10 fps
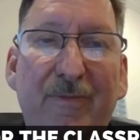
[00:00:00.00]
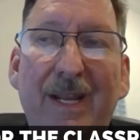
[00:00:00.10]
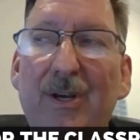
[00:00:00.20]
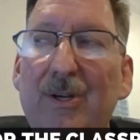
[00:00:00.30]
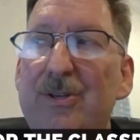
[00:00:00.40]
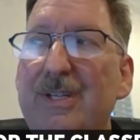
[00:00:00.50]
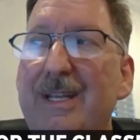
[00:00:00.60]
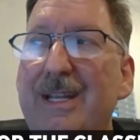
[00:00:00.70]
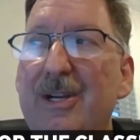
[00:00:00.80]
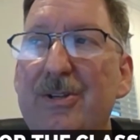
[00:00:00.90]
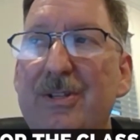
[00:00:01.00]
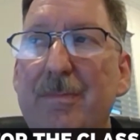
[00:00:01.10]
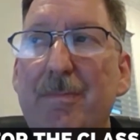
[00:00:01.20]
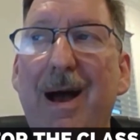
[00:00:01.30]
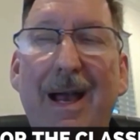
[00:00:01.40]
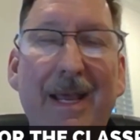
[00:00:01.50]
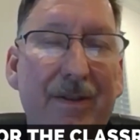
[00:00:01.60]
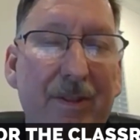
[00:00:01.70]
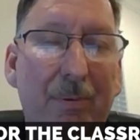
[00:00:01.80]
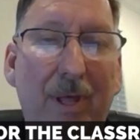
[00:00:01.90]
fingers, ears, and mind
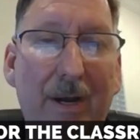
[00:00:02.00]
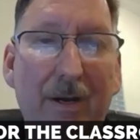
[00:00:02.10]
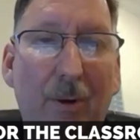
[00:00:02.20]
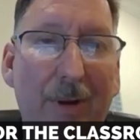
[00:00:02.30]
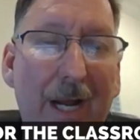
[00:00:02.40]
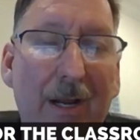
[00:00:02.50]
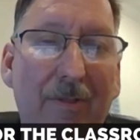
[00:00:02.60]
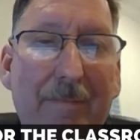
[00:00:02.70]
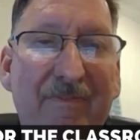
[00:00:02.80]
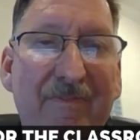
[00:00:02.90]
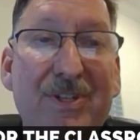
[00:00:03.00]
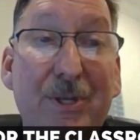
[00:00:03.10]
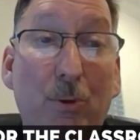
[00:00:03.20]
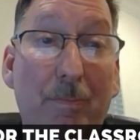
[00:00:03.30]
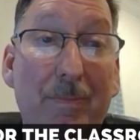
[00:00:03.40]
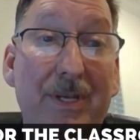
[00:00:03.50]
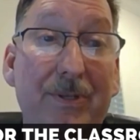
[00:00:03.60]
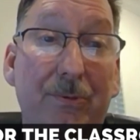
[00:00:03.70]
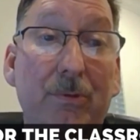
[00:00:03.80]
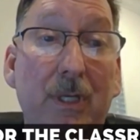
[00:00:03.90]
of the player going. I call that physical
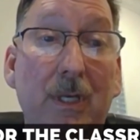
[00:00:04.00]
mental.